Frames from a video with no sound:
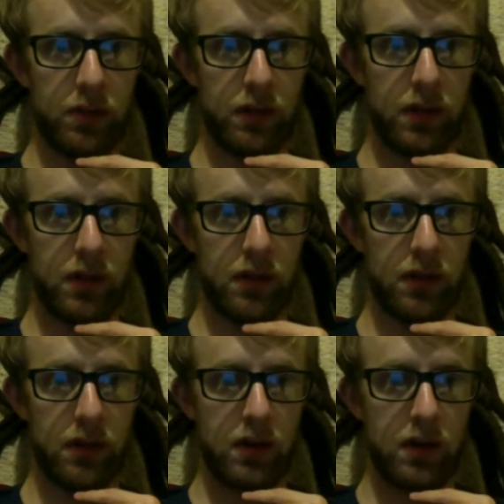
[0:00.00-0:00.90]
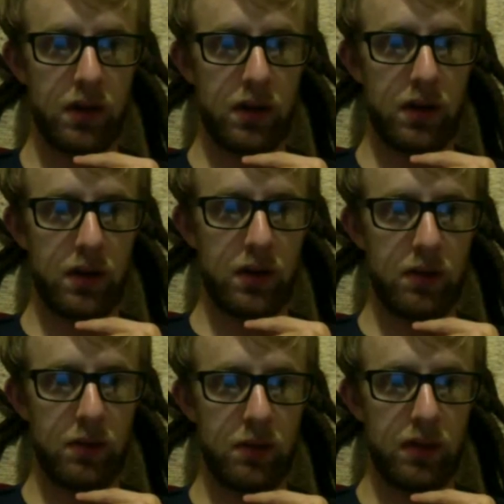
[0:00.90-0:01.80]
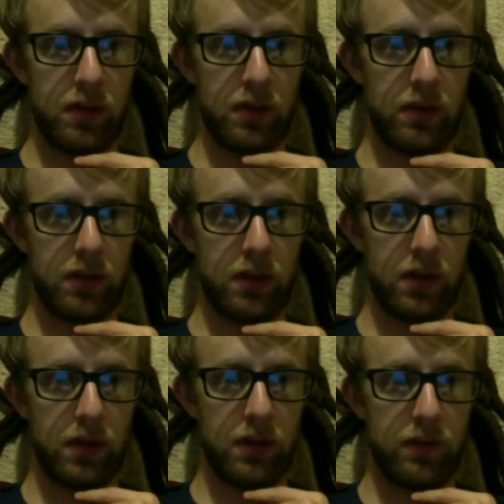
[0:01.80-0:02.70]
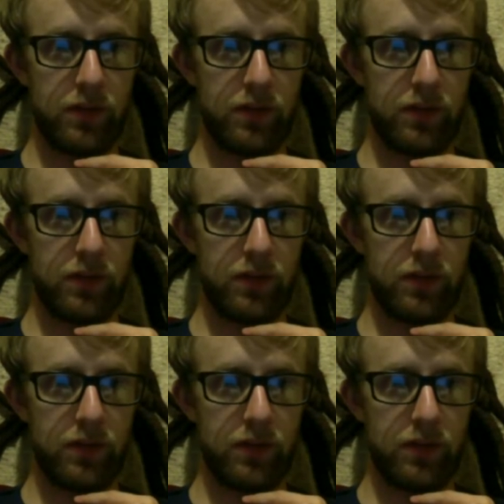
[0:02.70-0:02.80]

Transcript: let me plug these in.